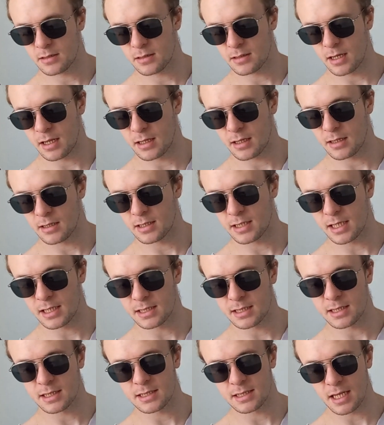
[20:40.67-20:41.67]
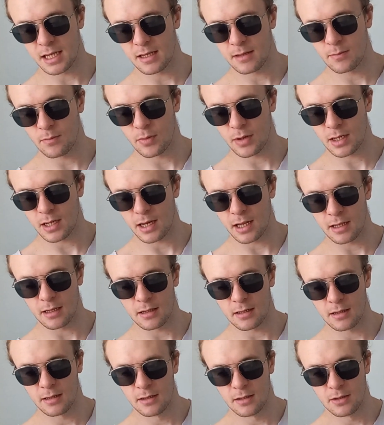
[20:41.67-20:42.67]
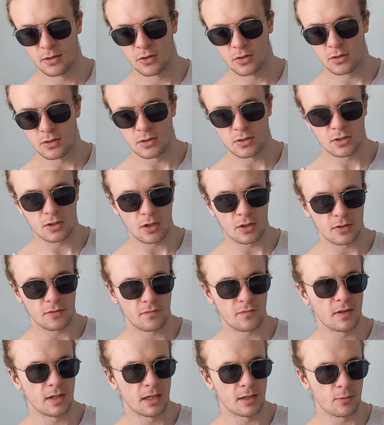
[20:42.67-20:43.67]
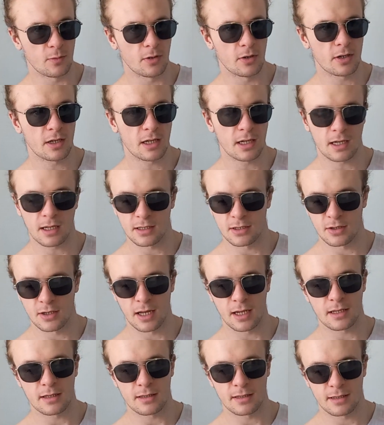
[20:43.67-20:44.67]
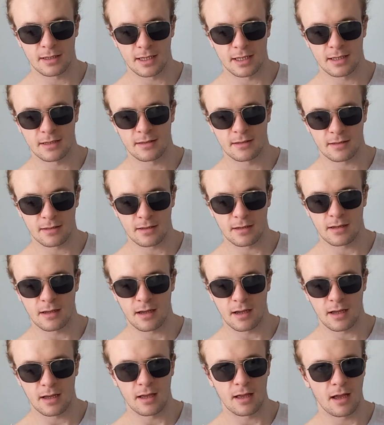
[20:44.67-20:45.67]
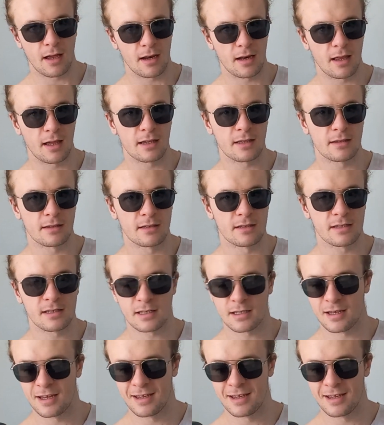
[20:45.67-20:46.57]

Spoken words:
Like it tastes the same, but like you start to feel it working, and you're like, I like this.